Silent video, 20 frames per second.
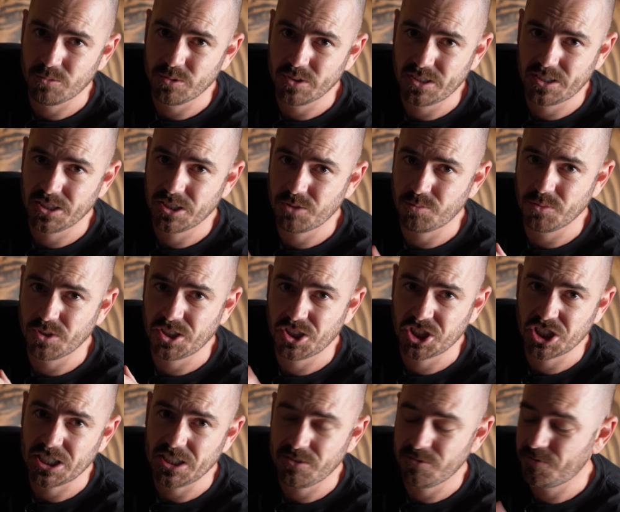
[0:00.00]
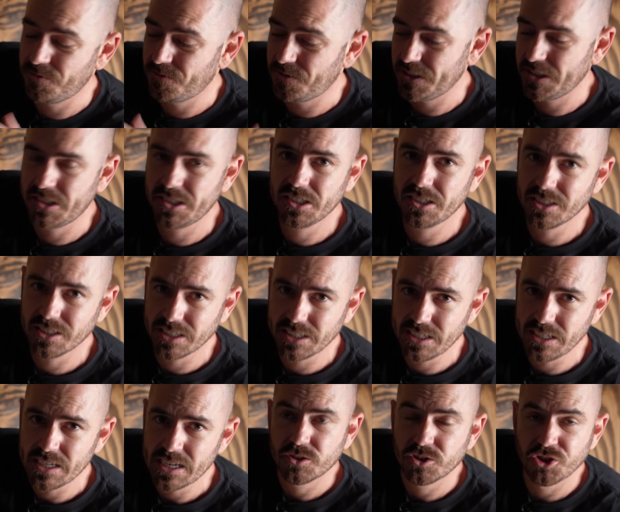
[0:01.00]
with this machine
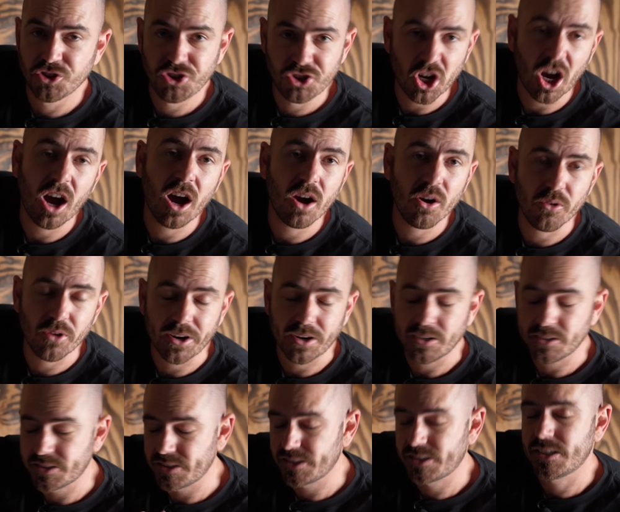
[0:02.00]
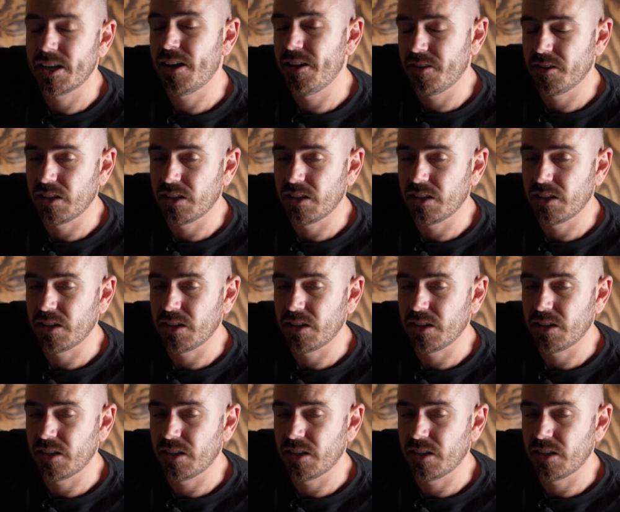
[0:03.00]
physically jarring, to say the